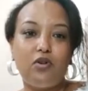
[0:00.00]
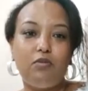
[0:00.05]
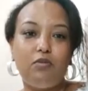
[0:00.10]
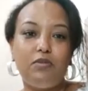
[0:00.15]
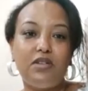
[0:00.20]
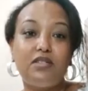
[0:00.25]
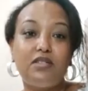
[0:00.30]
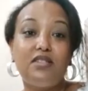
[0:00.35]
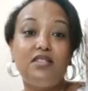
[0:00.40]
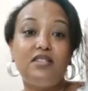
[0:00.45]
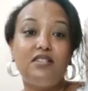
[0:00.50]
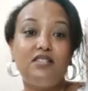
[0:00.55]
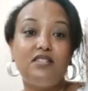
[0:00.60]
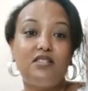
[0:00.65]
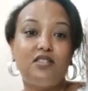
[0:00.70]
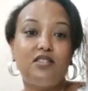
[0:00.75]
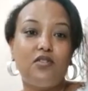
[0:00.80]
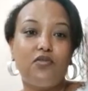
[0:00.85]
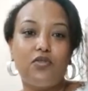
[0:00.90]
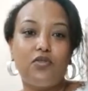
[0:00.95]
since
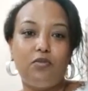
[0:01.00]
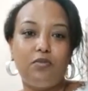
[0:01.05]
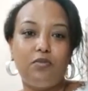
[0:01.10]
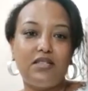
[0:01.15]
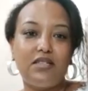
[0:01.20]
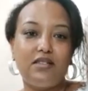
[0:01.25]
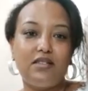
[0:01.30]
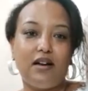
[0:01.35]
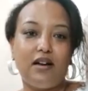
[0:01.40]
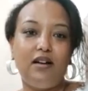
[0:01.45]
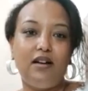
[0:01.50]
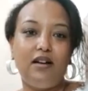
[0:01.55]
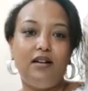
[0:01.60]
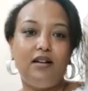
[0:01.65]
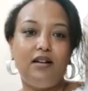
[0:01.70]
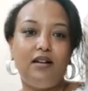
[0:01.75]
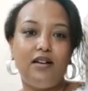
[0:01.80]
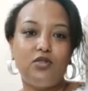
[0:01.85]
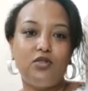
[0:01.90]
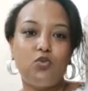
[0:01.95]
history of COMESA
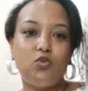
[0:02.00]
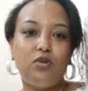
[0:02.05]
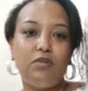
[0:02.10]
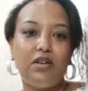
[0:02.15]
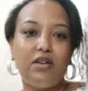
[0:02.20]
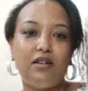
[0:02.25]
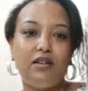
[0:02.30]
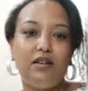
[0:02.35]
as women.